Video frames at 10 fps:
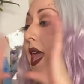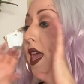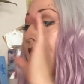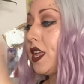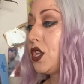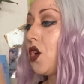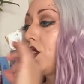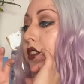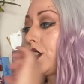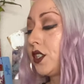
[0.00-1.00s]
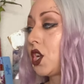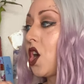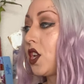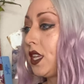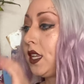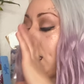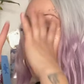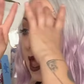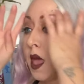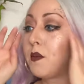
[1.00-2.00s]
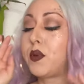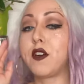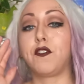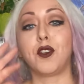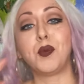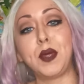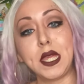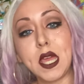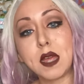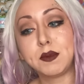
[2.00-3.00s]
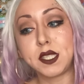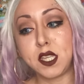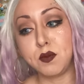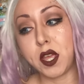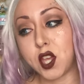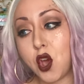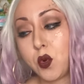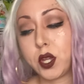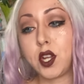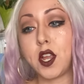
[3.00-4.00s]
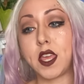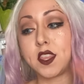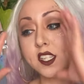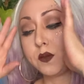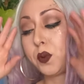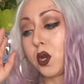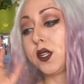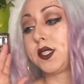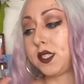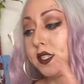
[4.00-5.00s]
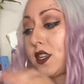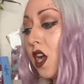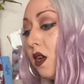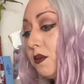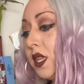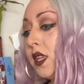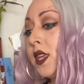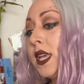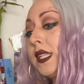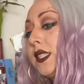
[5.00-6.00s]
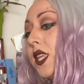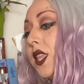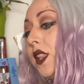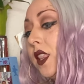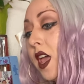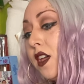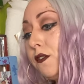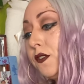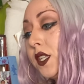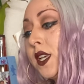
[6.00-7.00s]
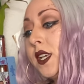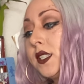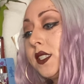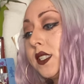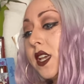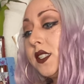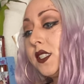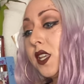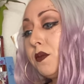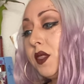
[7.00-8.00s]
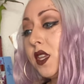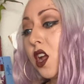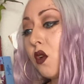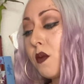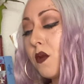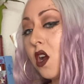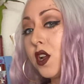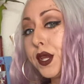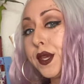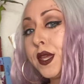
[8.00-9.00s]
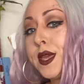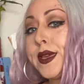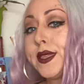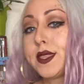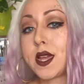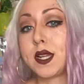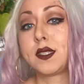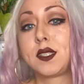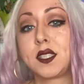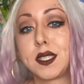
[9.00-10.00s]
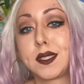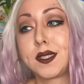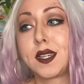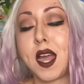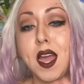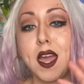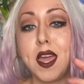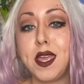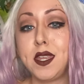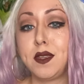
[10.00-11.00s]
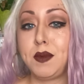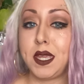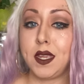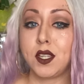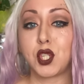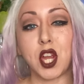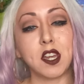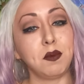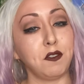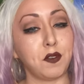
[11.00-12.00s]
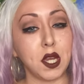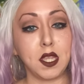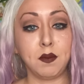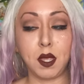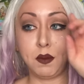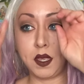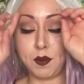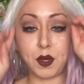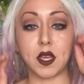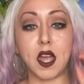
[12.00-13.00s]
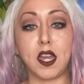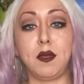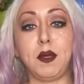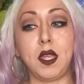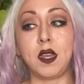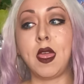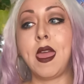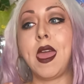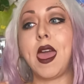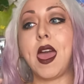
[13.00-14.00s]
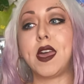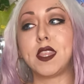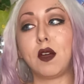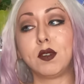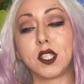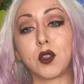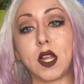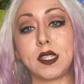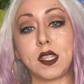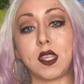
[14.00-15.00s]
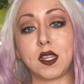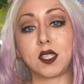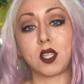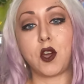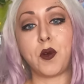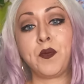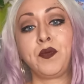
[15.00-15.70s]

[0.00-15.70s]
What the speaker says: and I know that they're talking, but for me, I'm seeing my coworker, this person, not me, to the left, says something, a remark that's kind of mean, trying to be funny maybe, but kind of mean, and that was the crazy thing. So